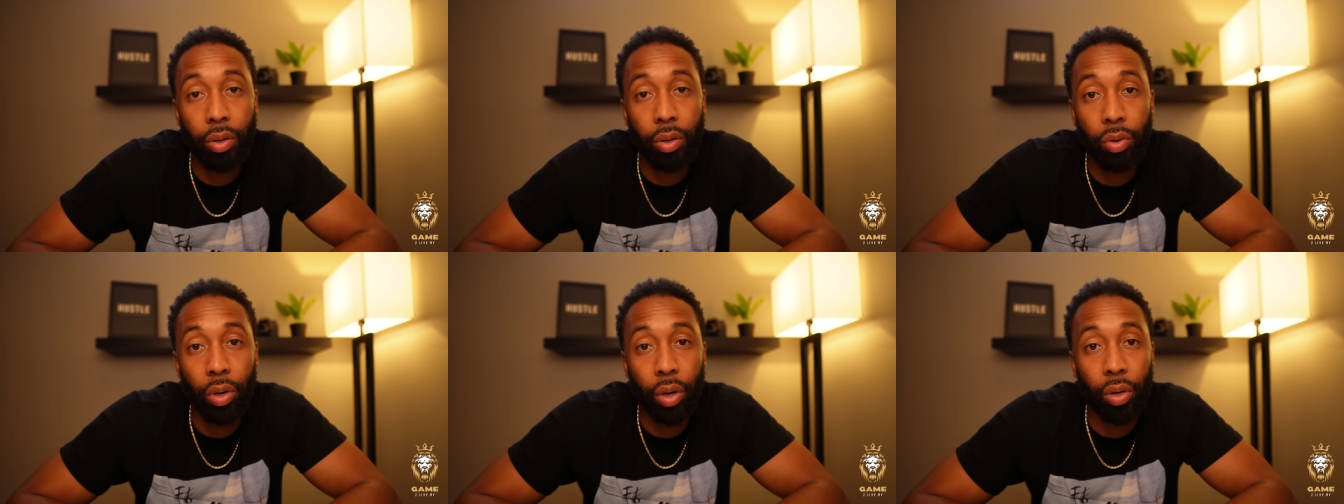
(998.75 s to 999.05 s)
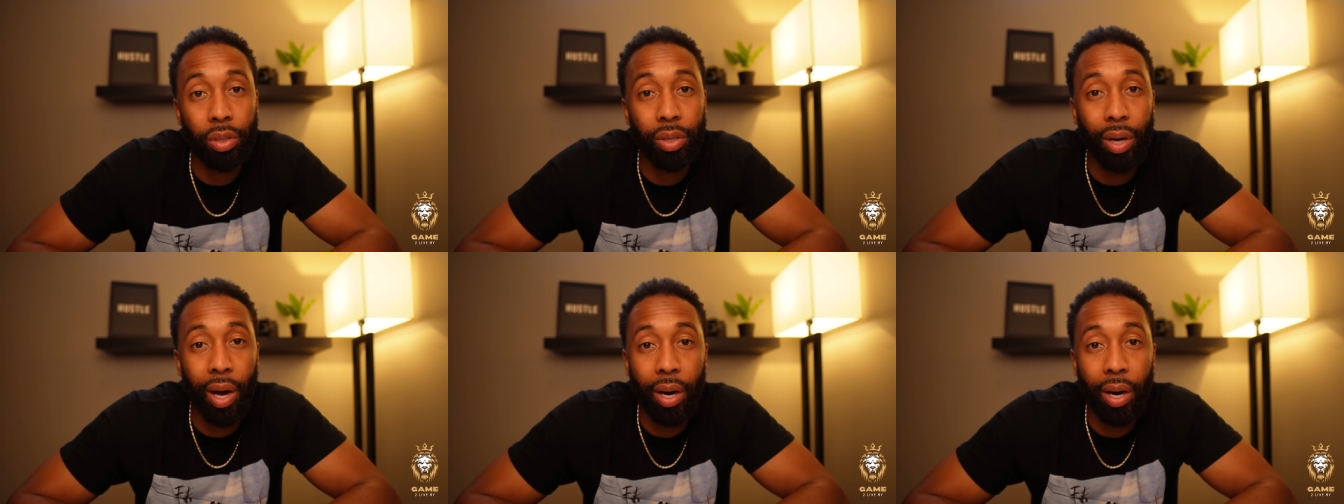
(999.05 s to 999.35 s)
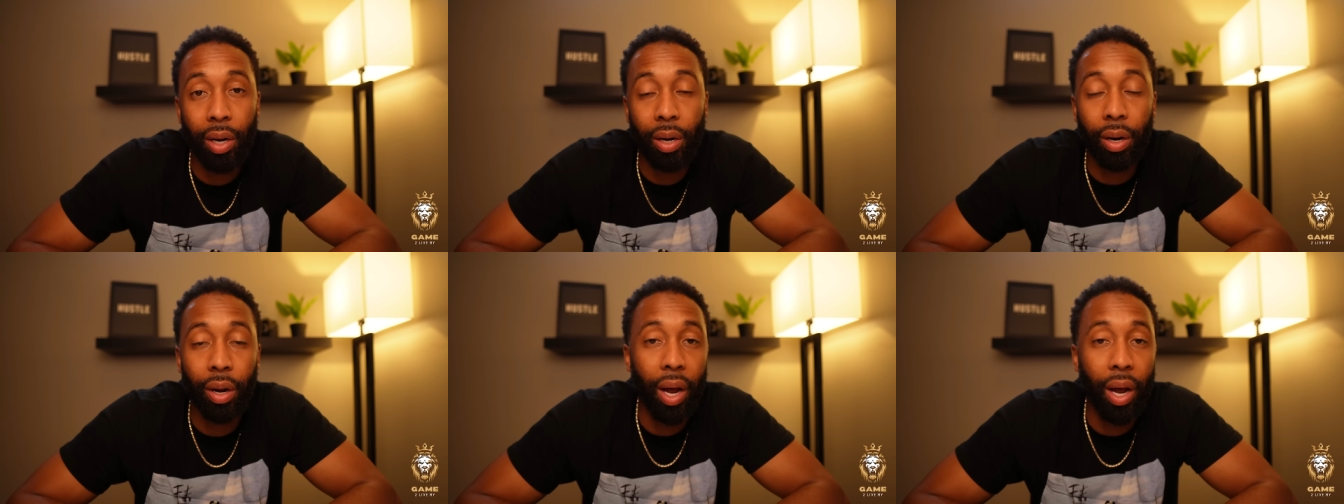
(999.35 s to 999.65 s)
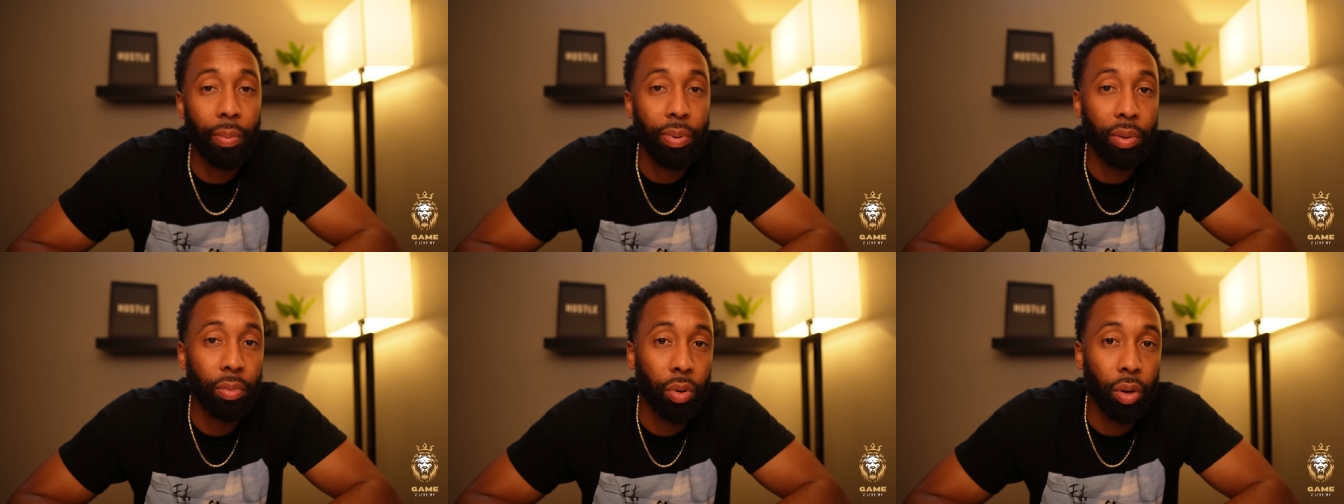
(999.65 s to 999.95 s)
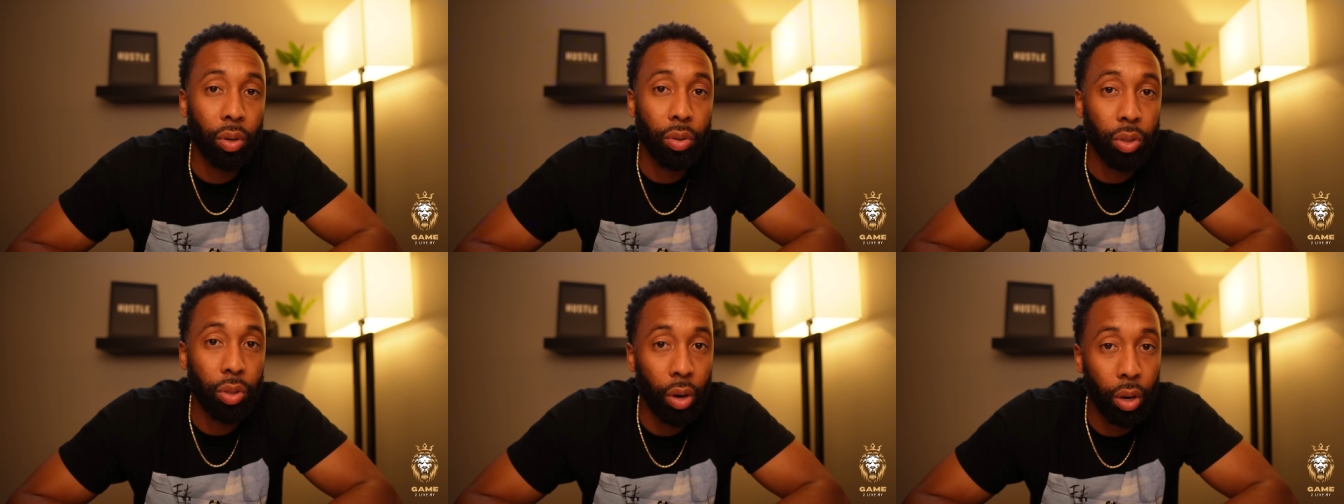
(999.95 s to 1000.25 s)
you know, the side that a lot of people
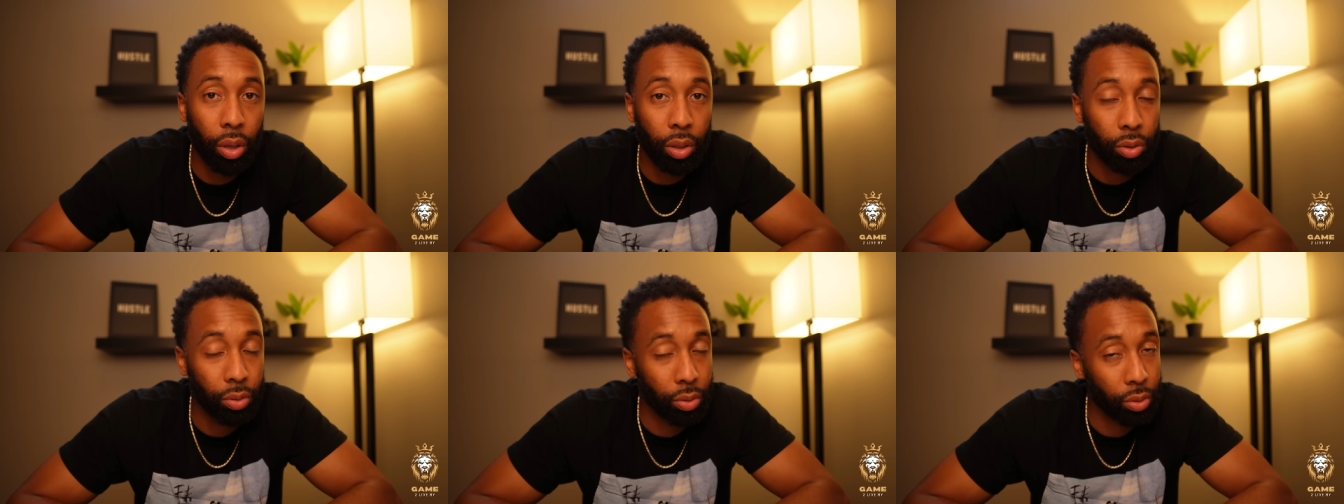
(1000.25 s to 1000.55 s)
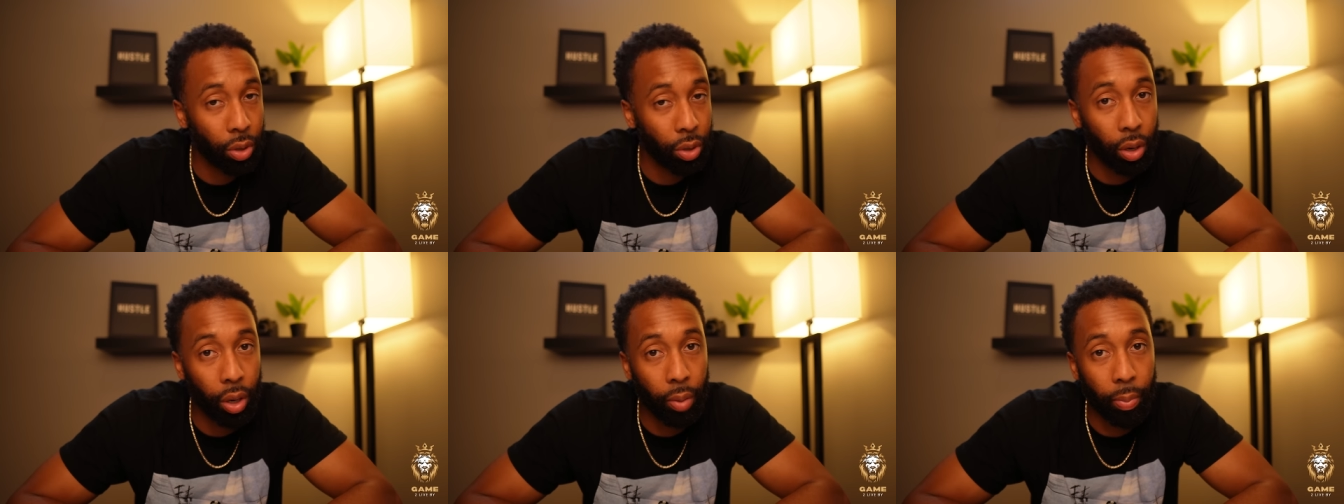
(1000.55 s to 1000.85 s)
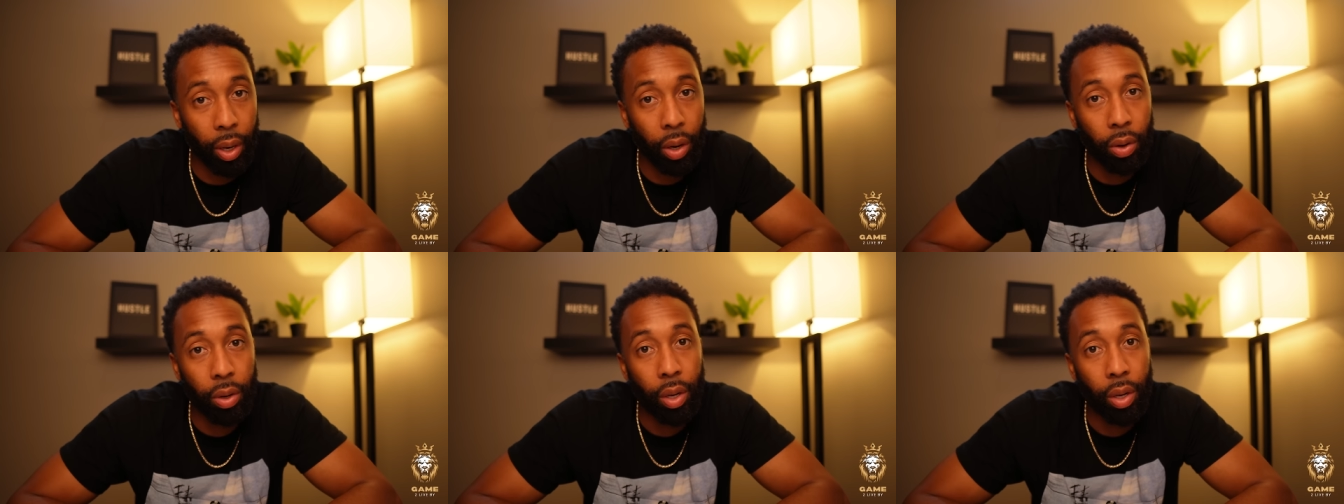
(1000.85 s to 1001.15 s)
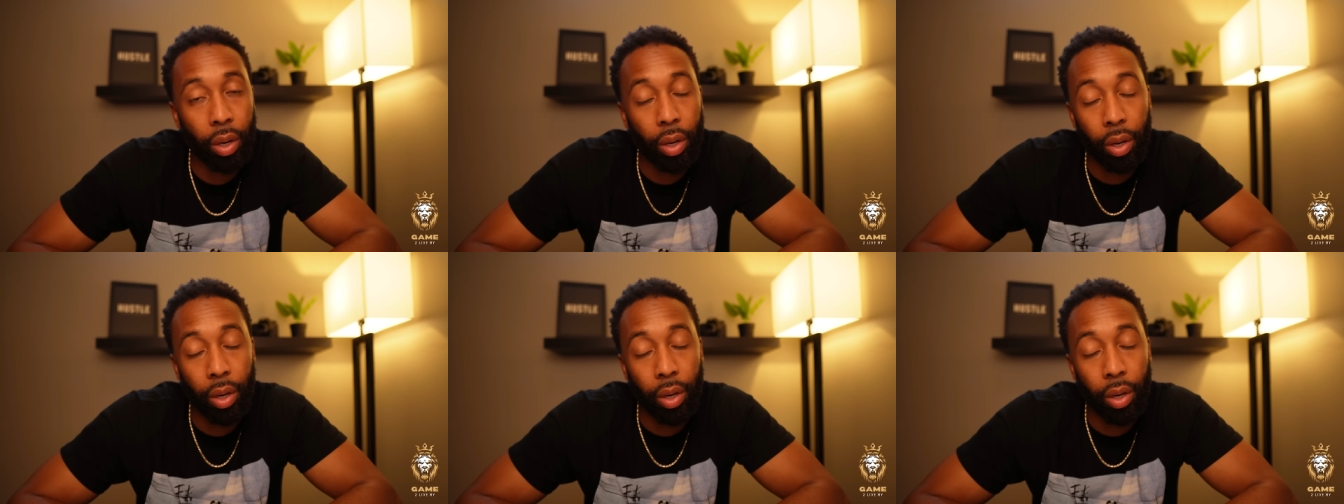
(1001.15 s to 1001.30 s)
don't talk talk about.